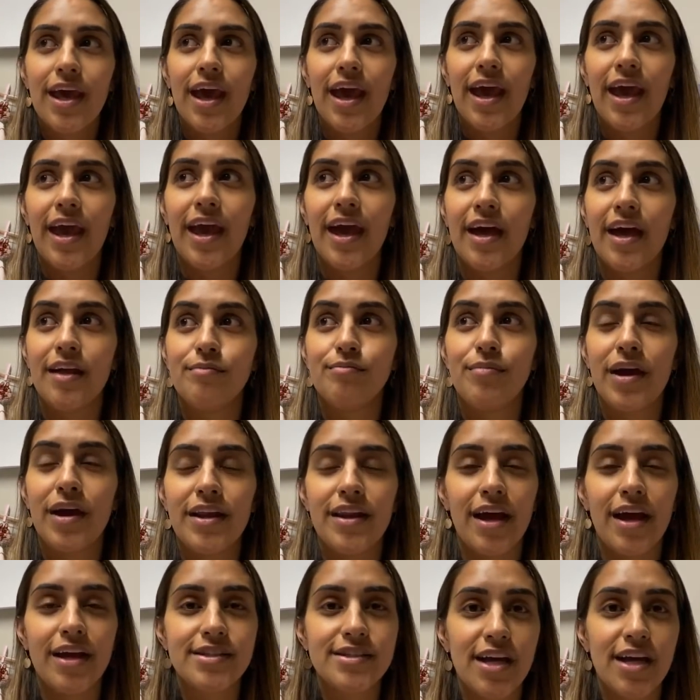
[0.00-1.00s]
and by
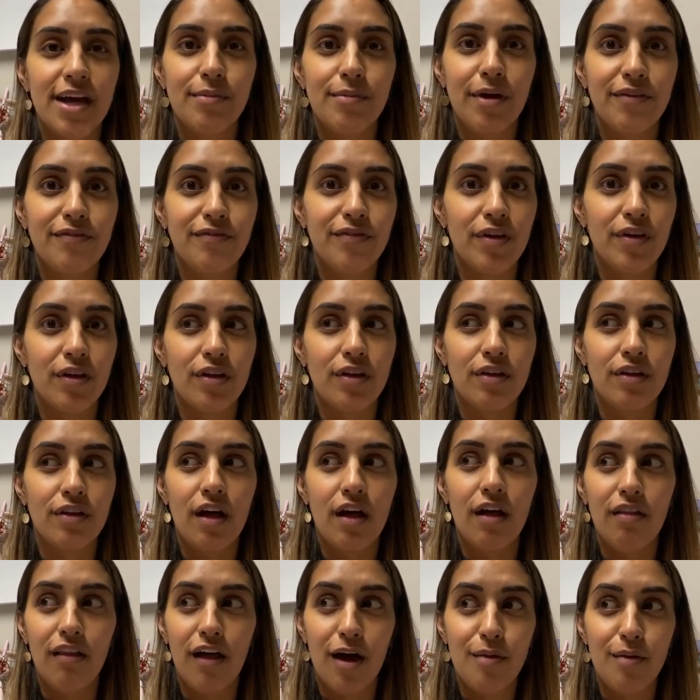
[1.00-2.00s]
nighttime, I feel
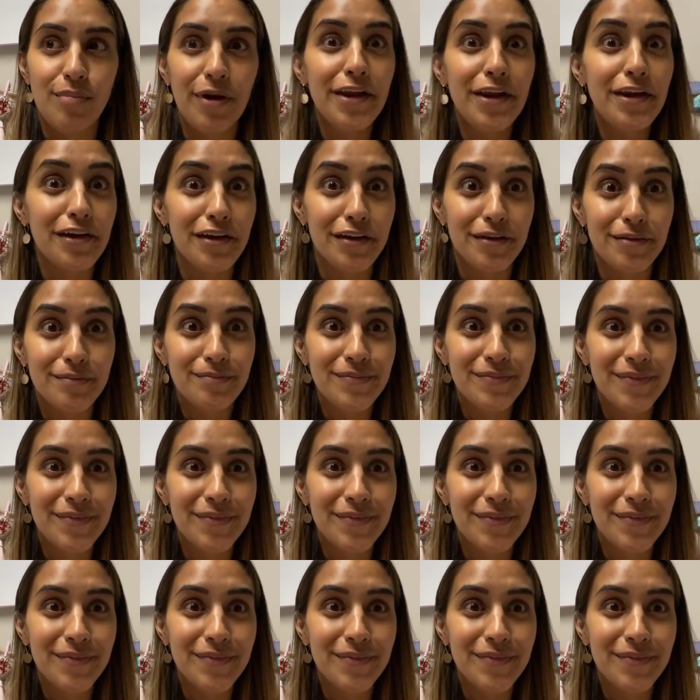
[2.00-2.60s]
a lot better.